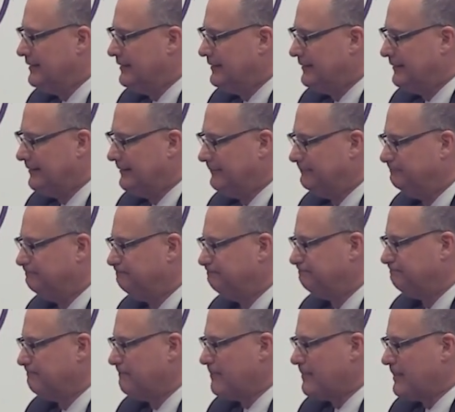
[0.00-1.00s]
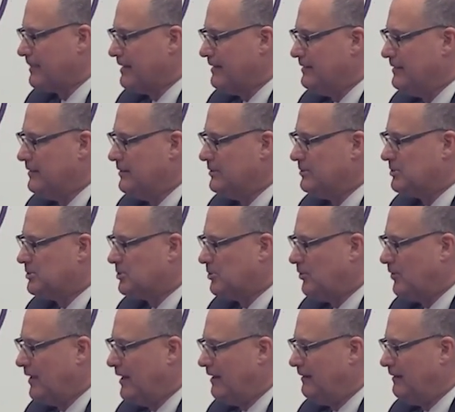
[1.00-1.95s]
Um, so,